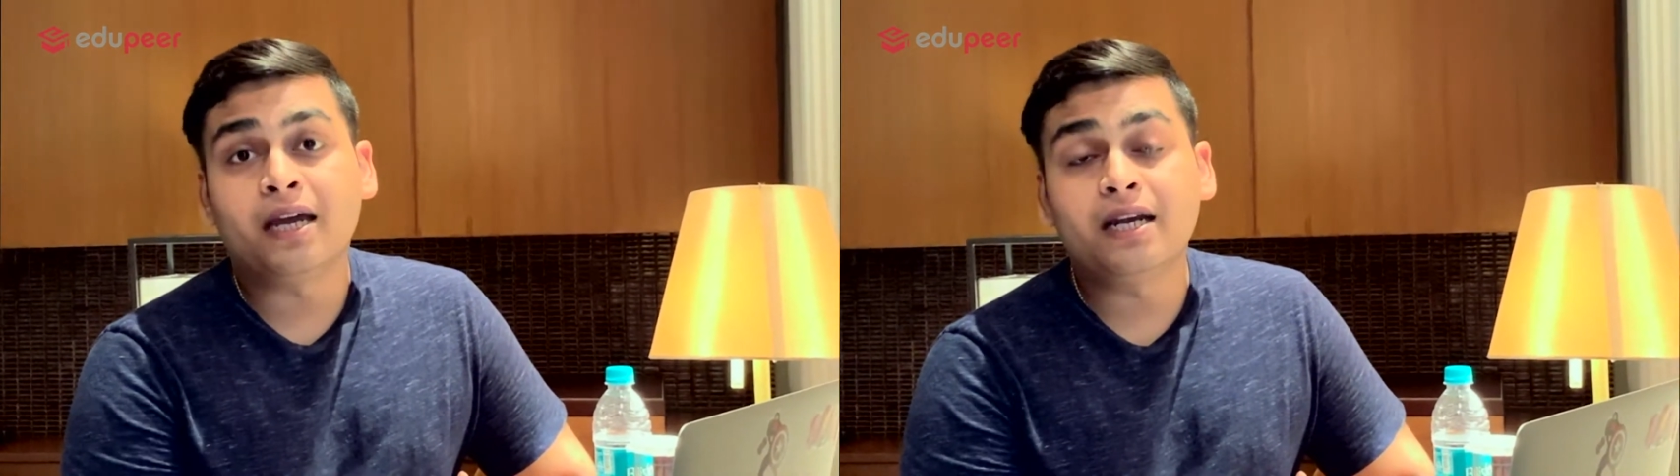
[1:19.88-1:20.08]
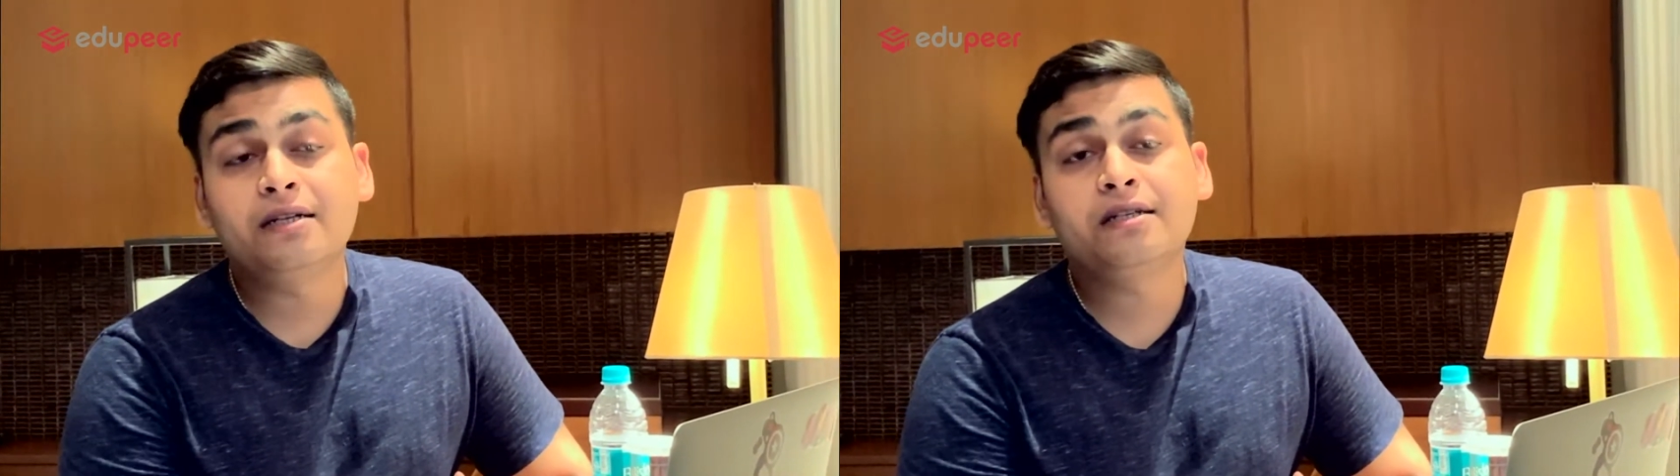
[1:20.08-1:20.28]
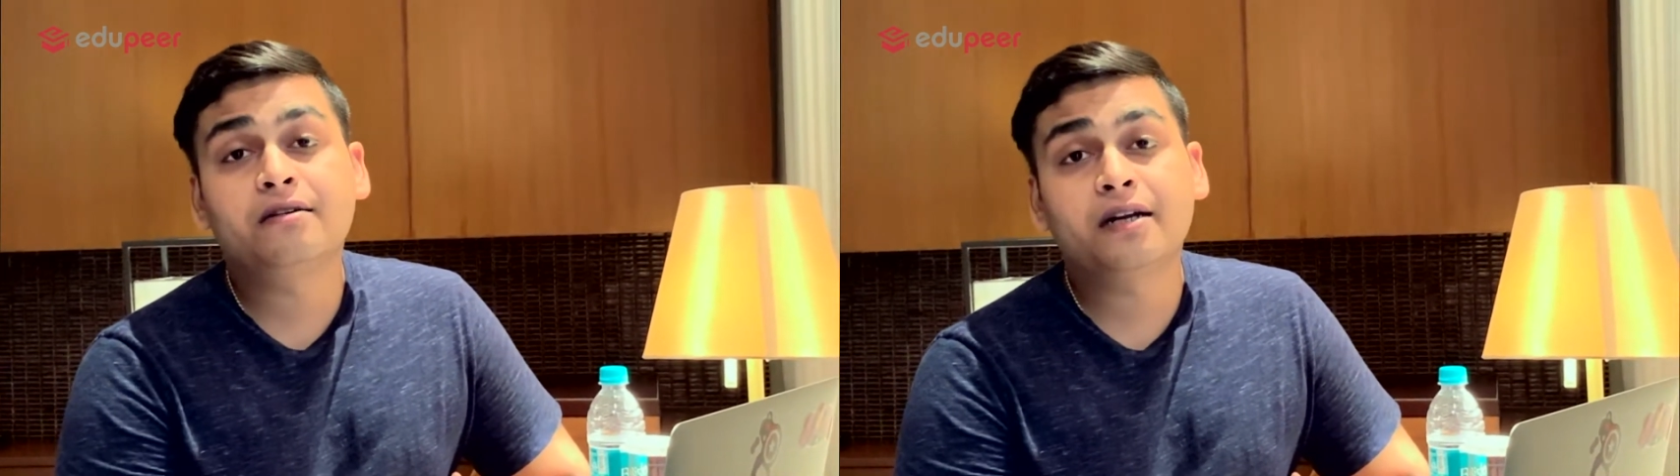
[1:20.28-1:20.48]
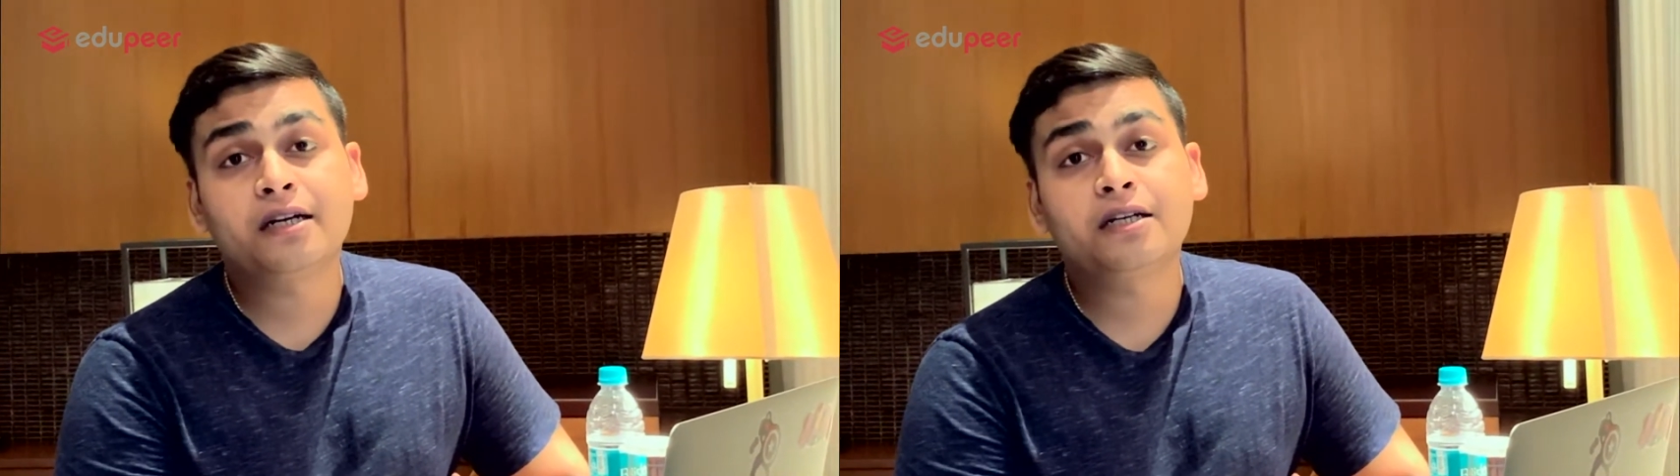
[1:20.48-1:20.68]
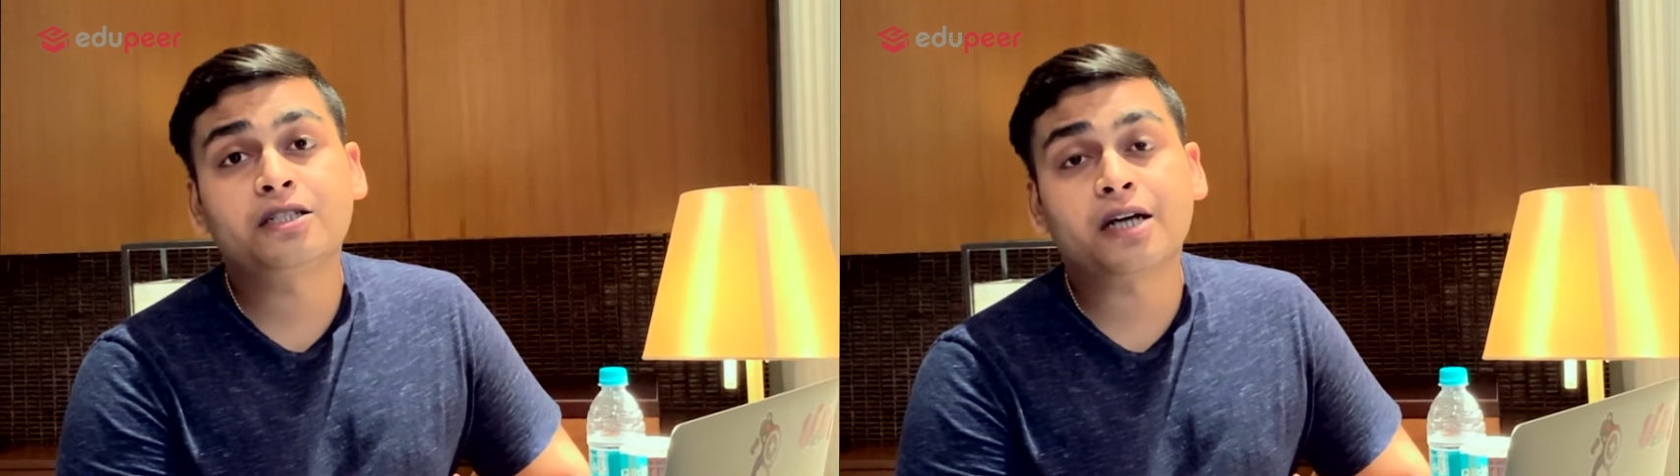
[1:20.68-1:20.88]

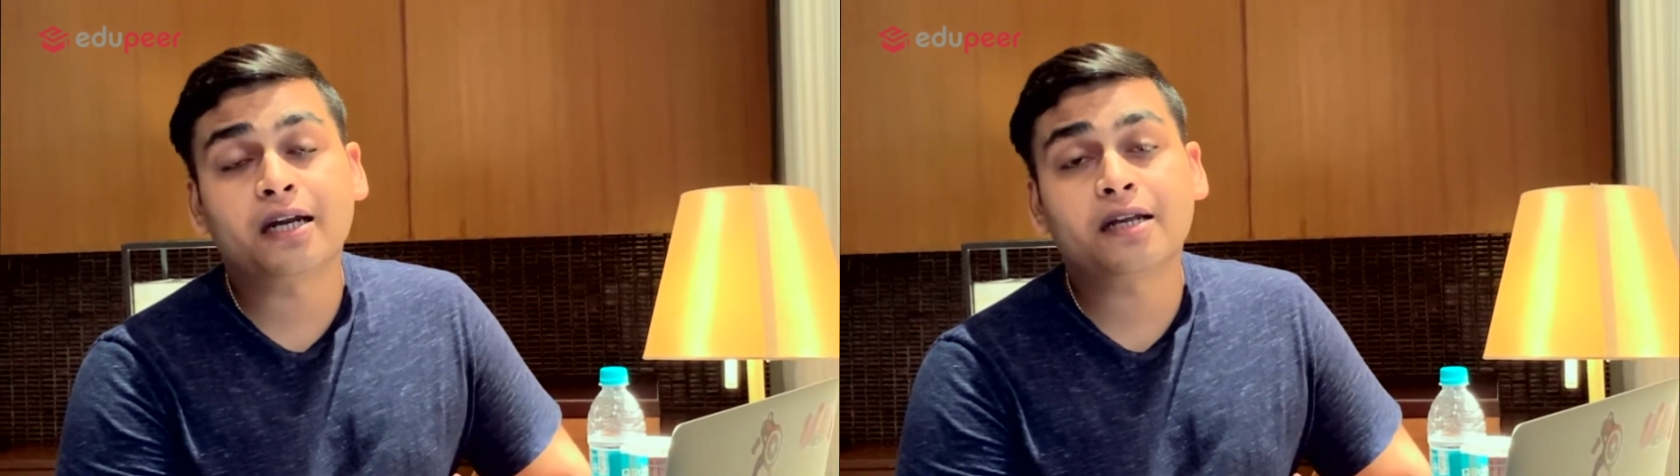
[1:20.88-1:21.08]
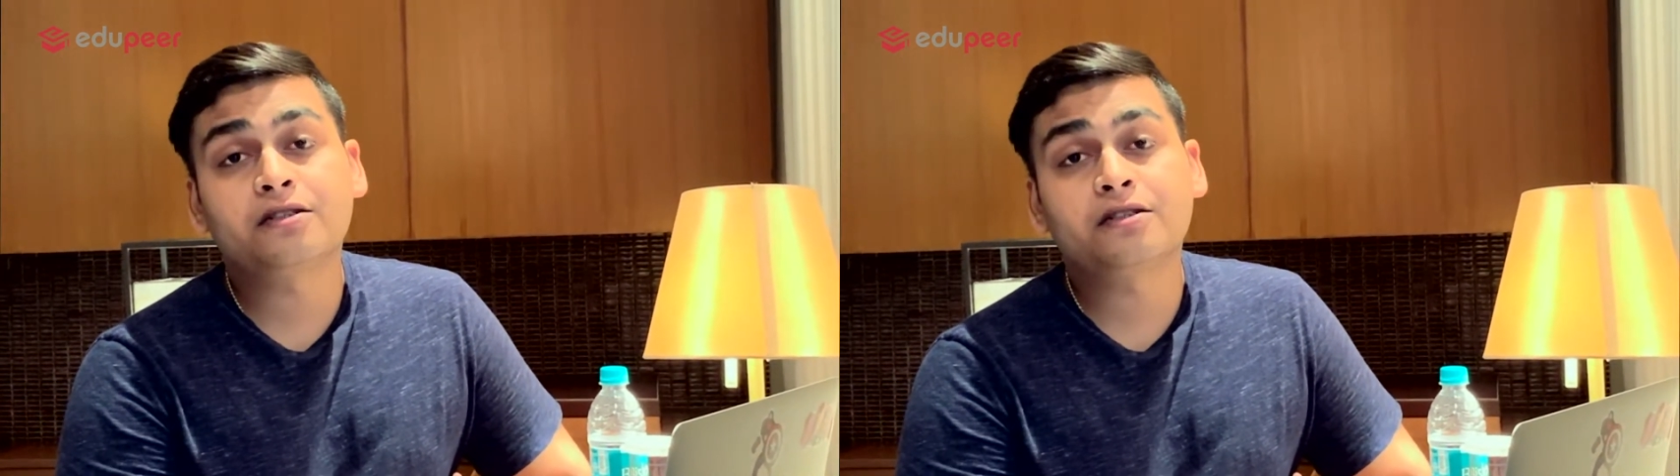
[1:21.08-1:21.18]
integrated China